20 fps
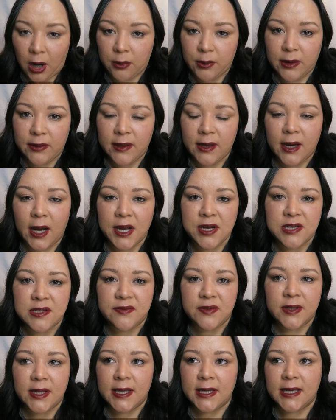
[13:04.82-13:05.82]
wrong with it. I
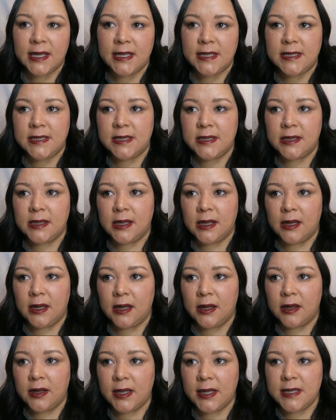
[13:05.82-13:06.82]
just feel like
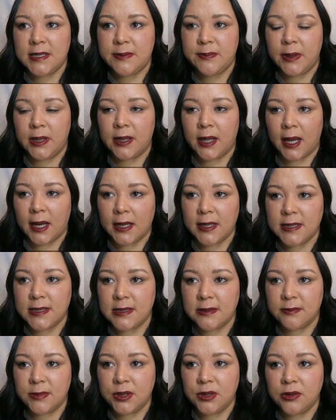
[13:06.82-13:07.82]
it's been like a
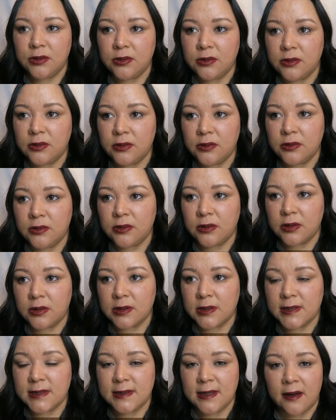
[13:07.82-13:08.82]
smooth
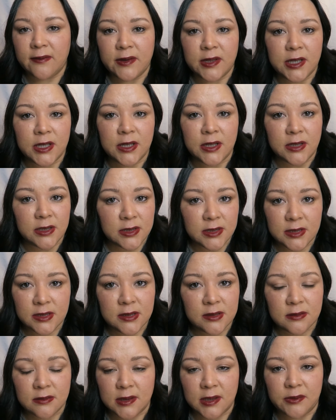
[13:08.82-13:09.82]
7
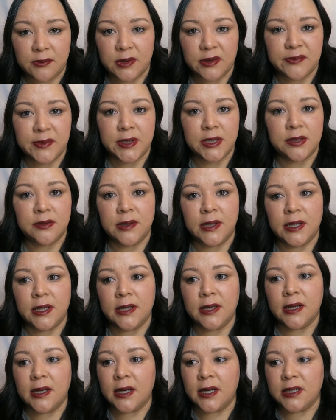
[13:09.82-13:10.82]
years that we've been doing
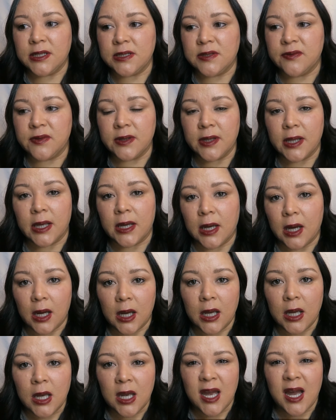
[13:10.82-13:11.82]
it, and I just feel like
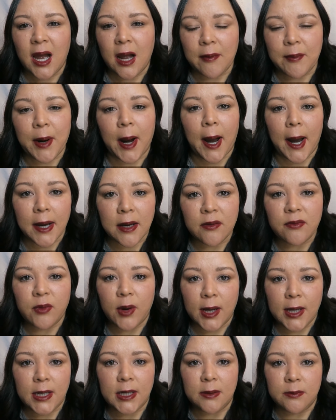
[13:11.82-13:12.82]
I'm kind of
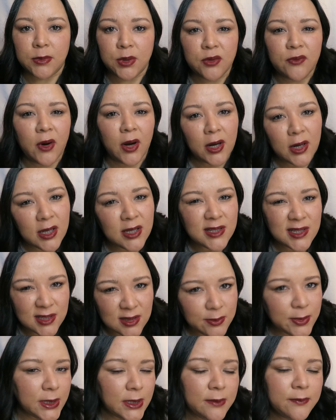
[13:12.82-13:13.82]
ready to move on a
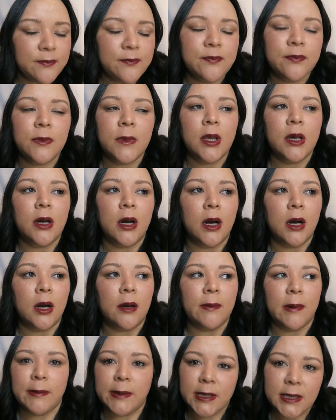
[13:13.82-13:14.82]
little bit.
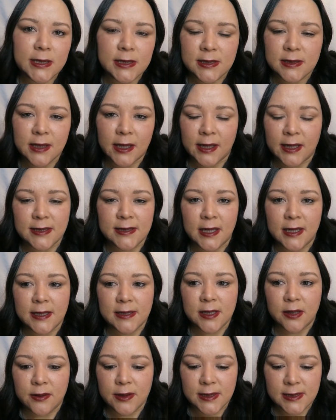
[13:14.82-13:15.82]
I mean, it's like I said,
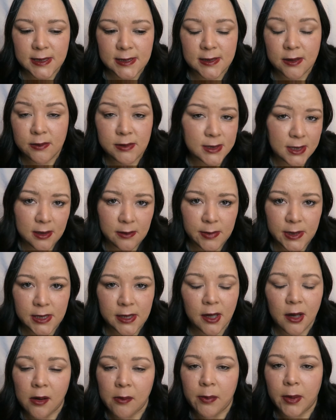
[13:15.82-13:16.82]
it's always going to be
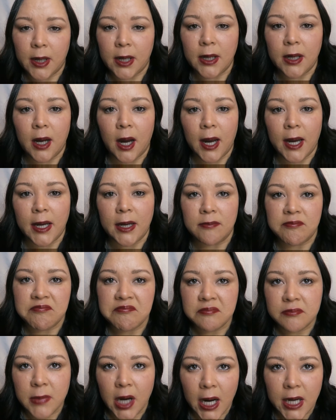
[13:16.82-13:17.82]
there, but I
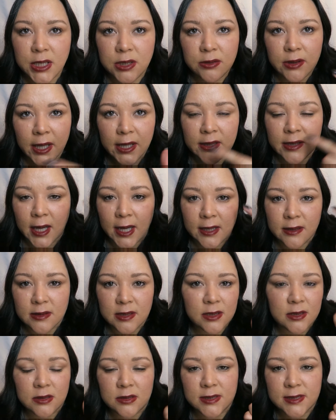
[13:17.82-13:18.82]
do like
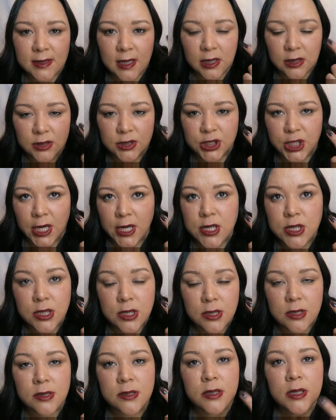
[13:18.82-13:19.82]
little subtle
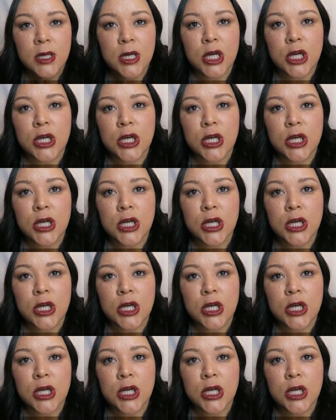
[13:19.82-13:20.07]
changes.